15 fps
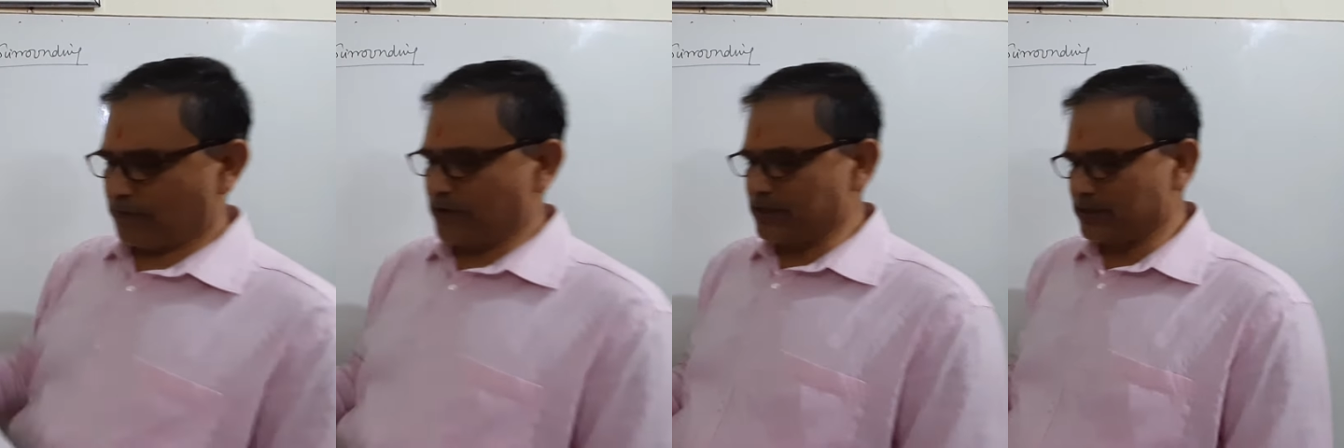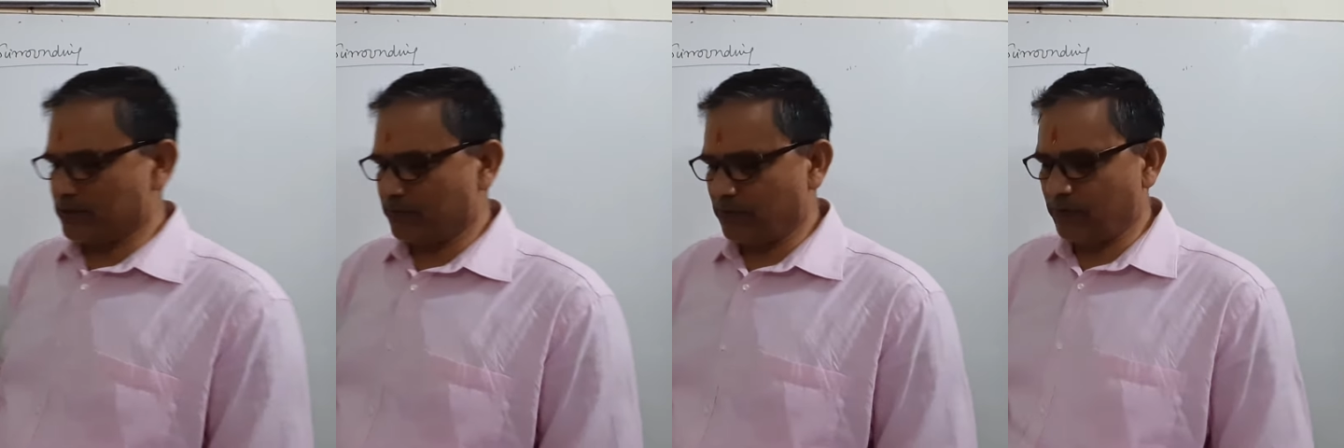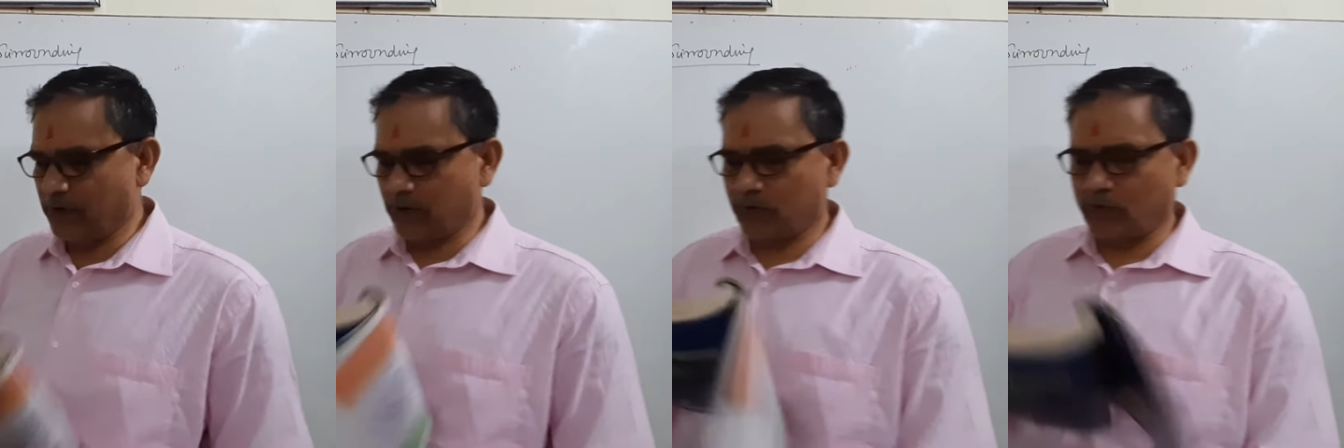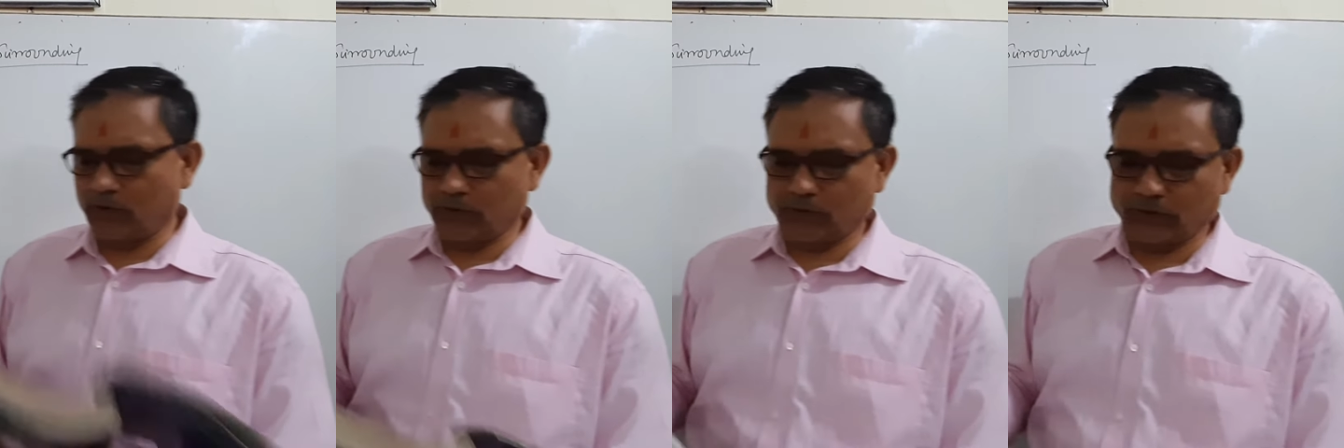First, we will
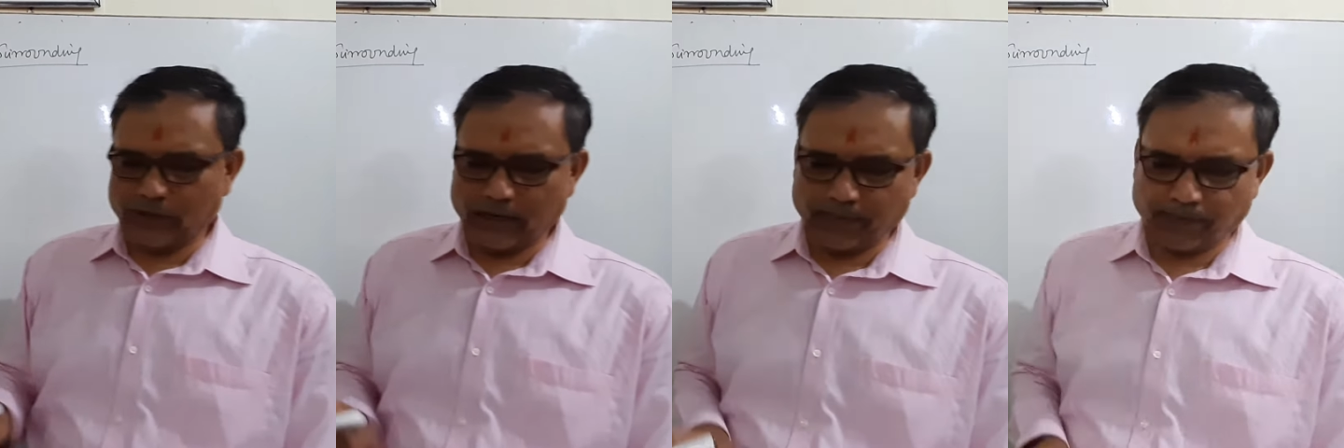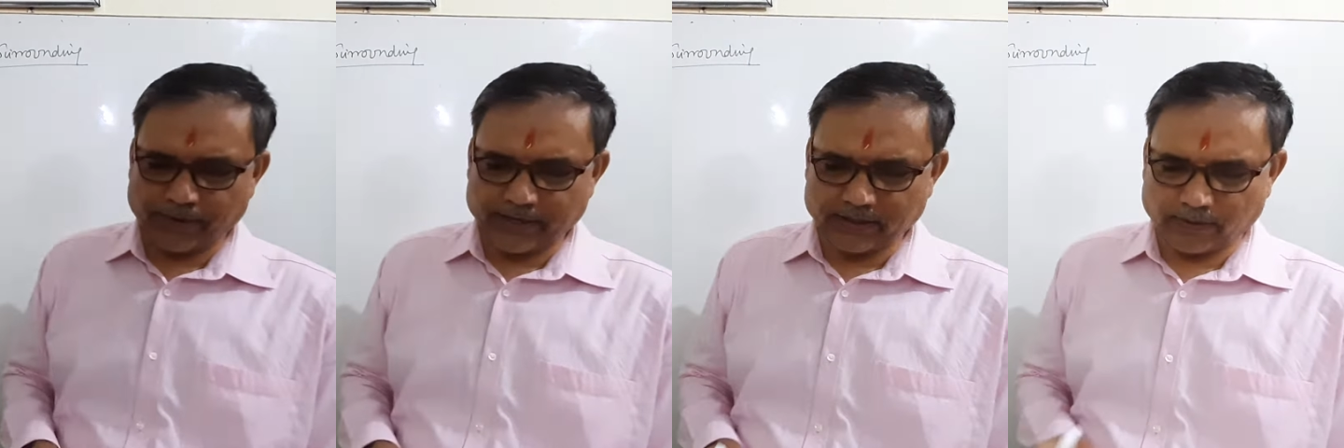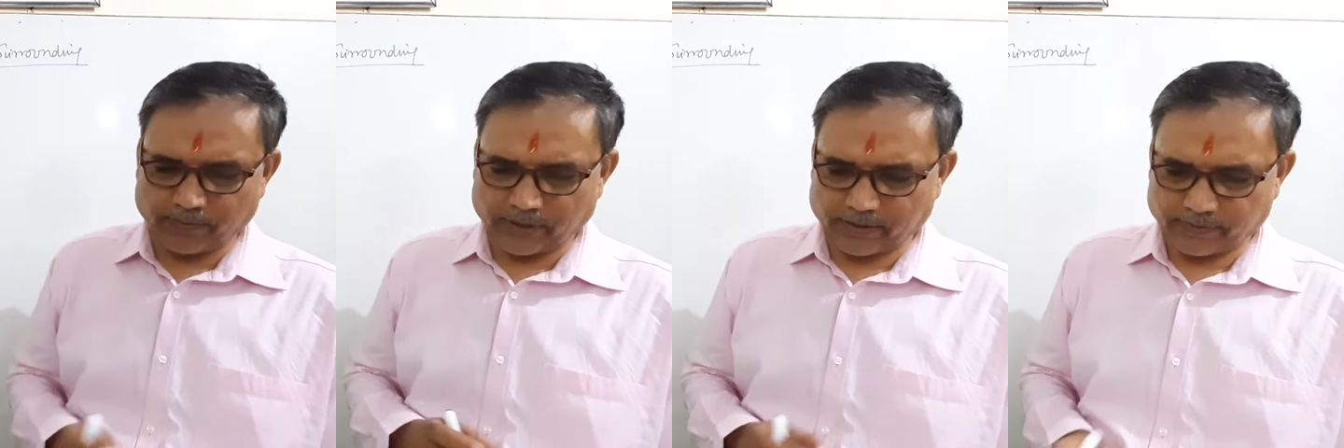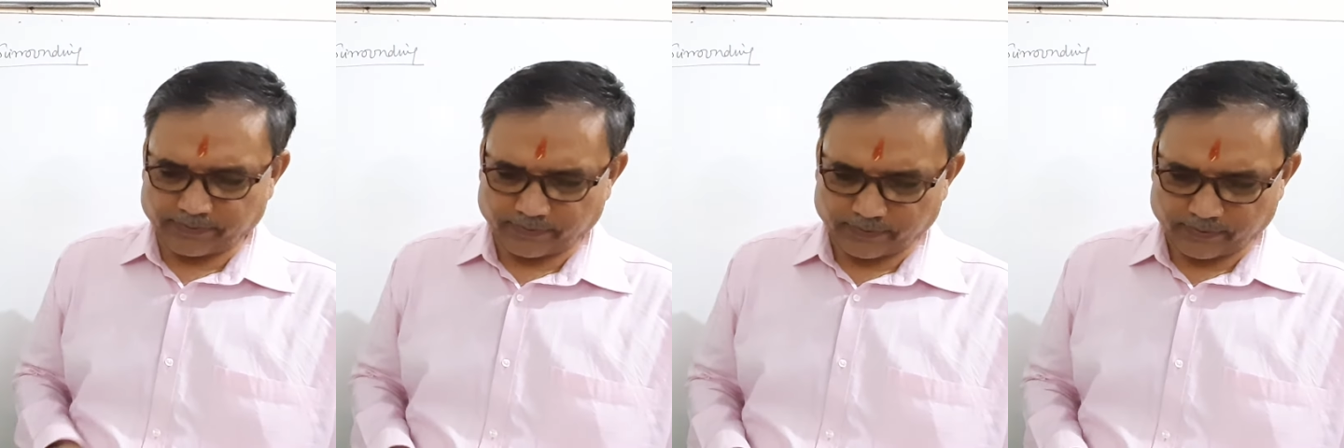go to the page
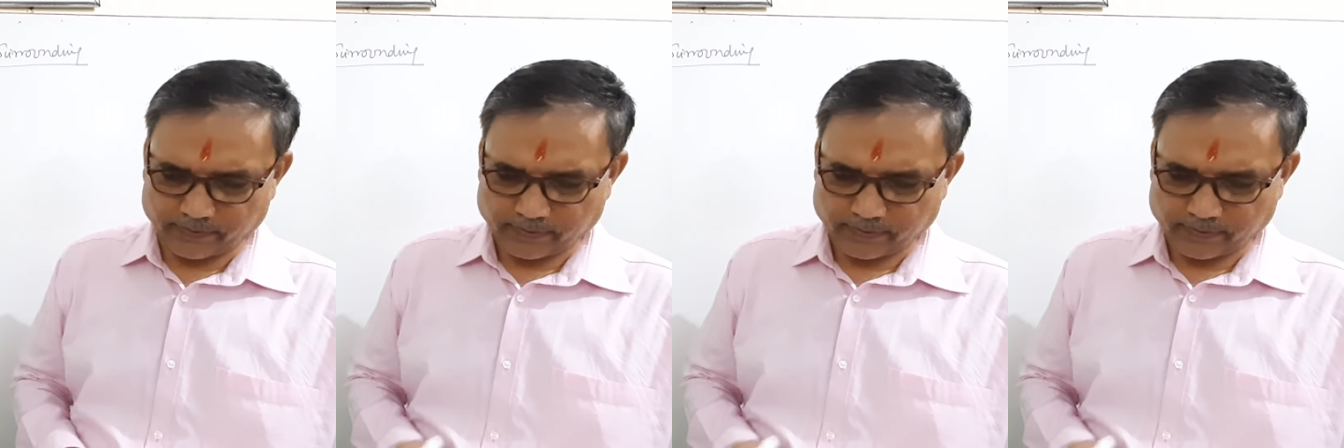number.